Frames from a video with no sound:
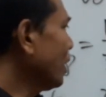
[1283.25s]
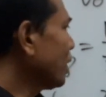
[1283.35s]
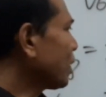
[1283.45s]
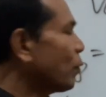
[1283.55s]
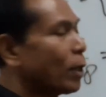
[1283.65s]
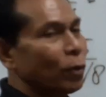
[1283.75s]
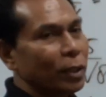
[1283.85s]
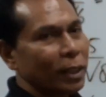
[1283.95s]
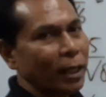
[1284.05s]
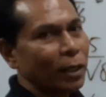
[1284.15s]
Square
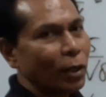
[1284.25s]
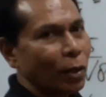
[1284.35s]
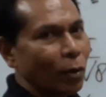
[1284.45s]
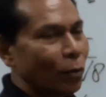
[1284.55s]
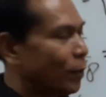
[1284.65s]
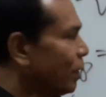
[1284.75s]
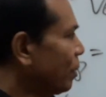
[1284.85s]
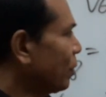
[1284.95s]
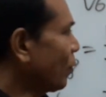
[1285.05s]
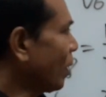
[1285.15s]
root 10 over
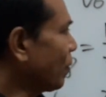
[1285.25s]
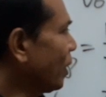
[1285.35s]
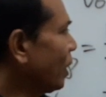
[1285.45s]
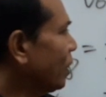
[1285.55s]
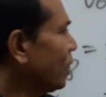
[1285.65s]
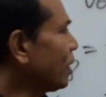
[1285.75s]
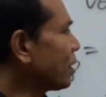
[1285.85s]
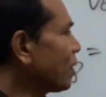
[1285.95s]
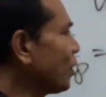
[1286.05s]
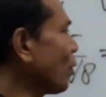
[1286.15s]
12
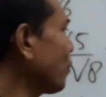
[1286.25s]
is your